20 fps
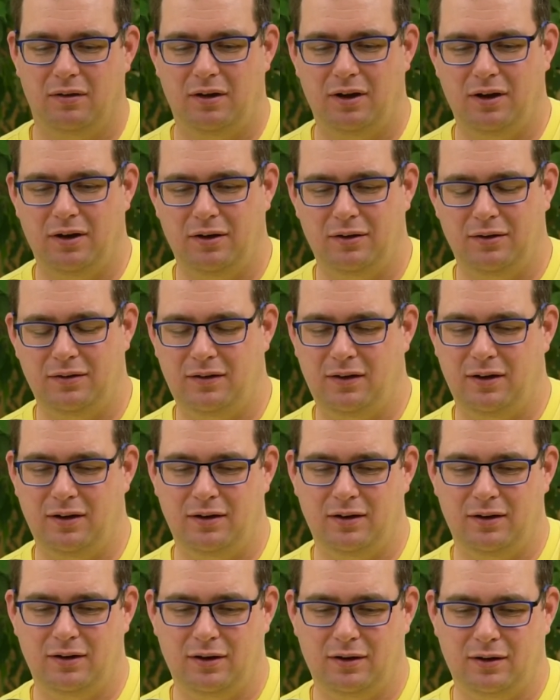
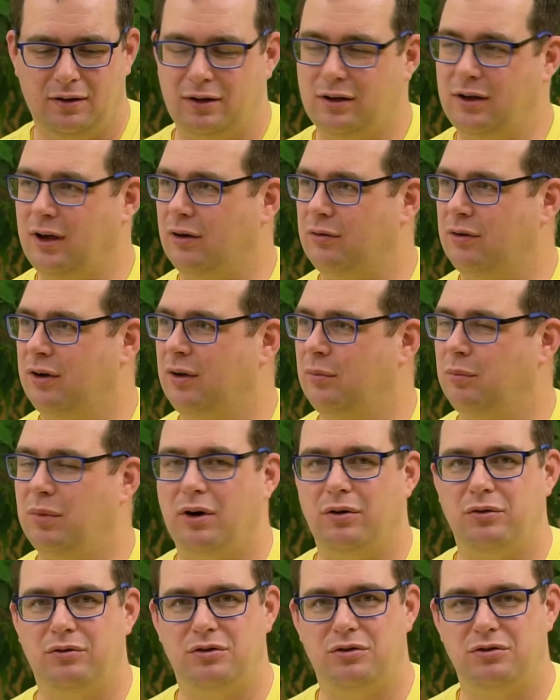They are caring
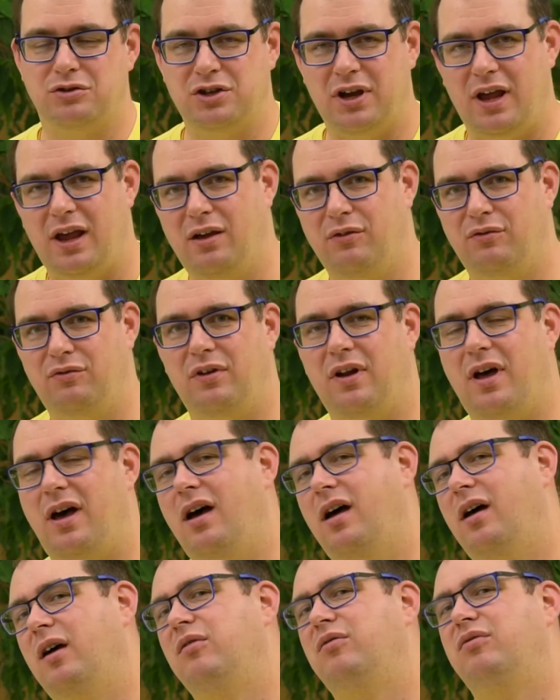about shelf
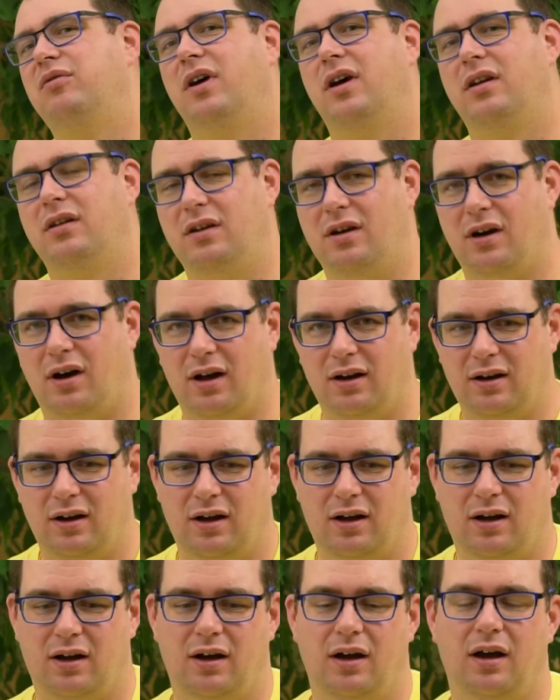life and
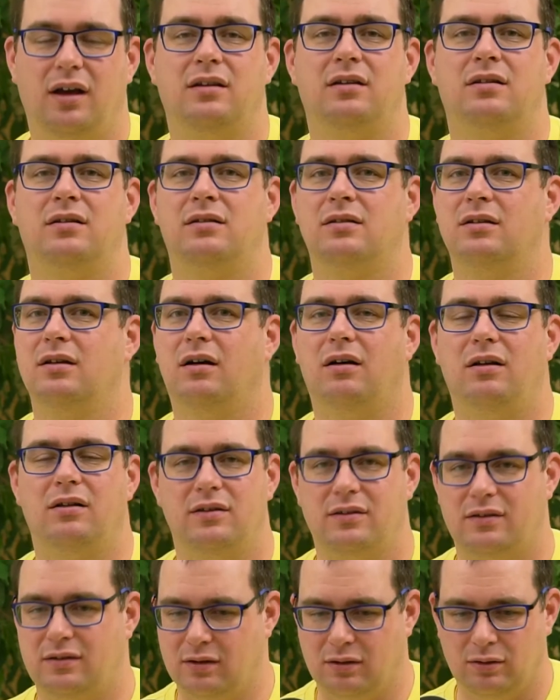color, and
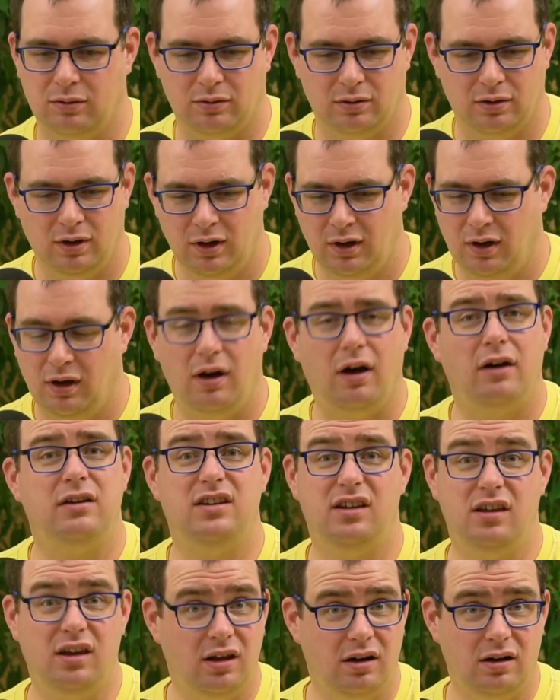also a
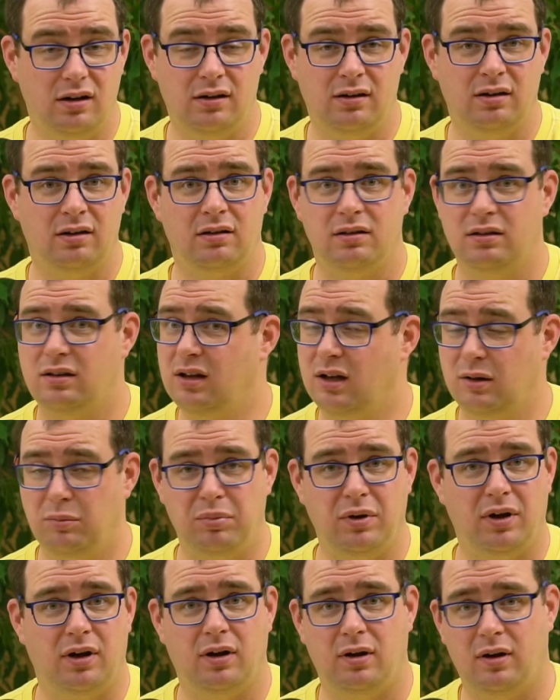yield
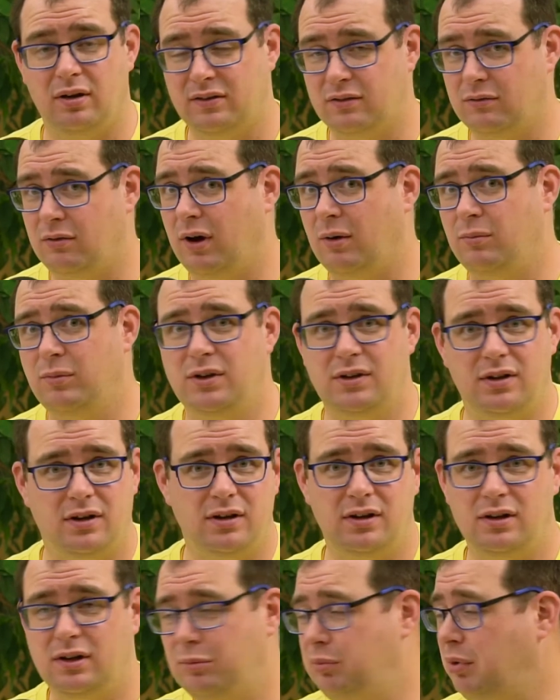per square meter,
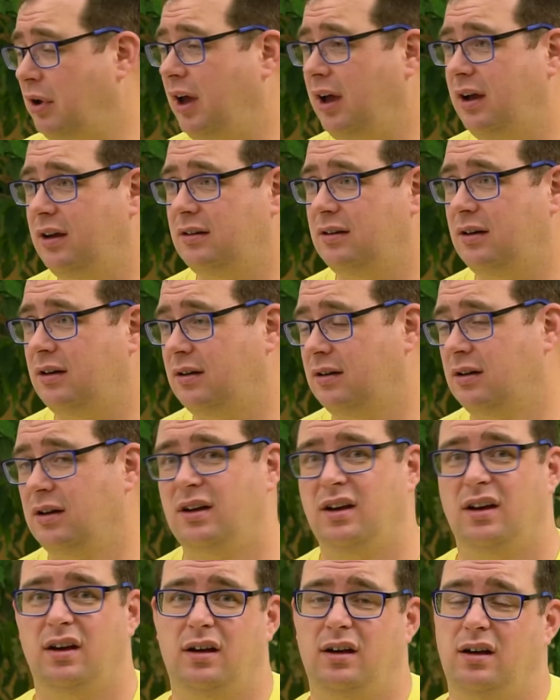yield per hectare,
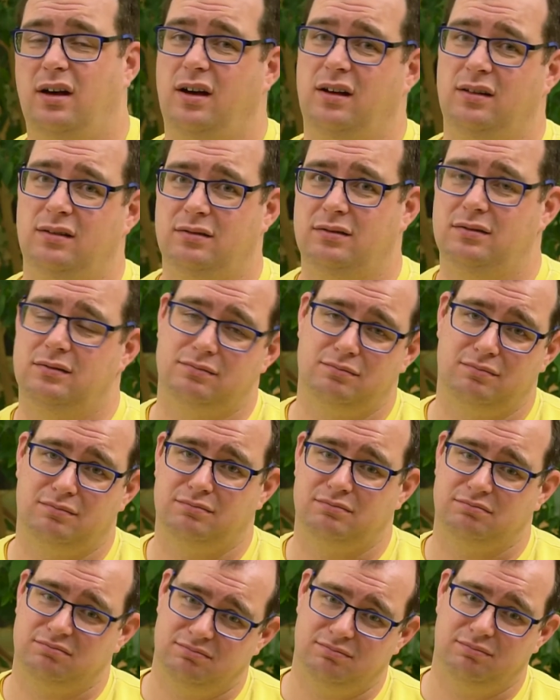and
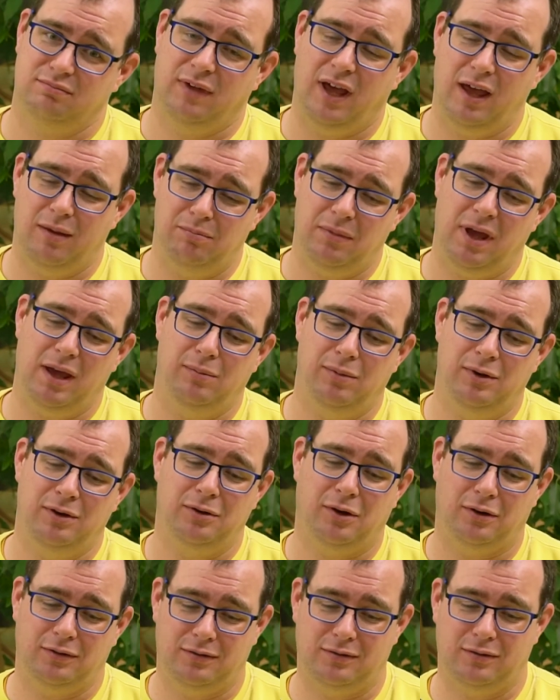maybe
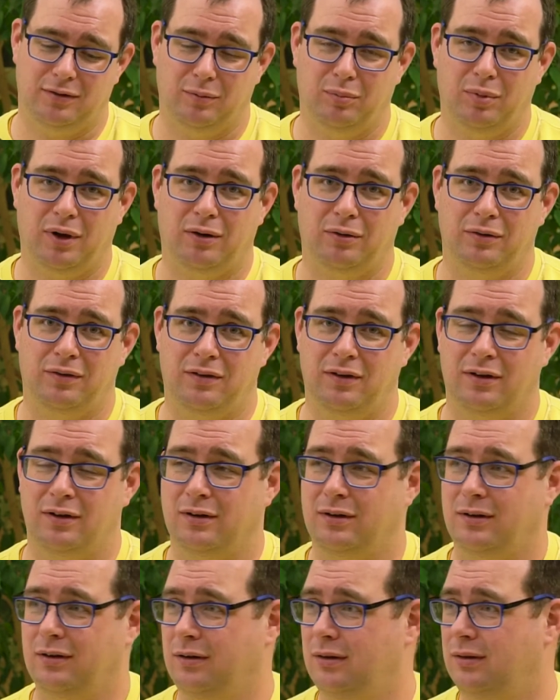not about
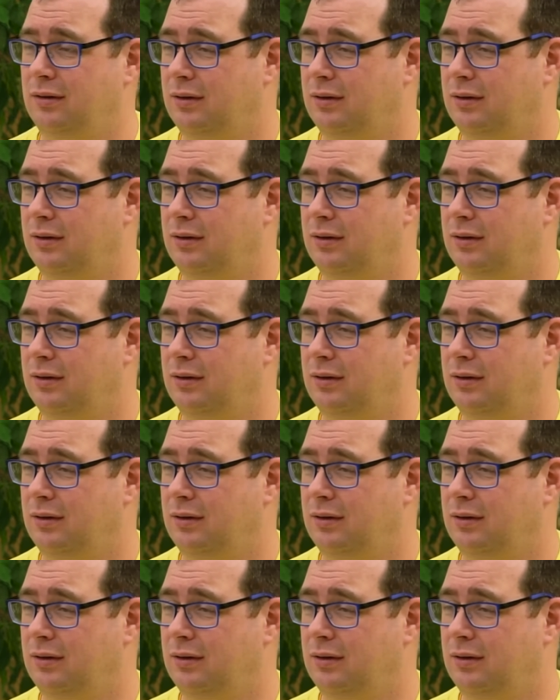the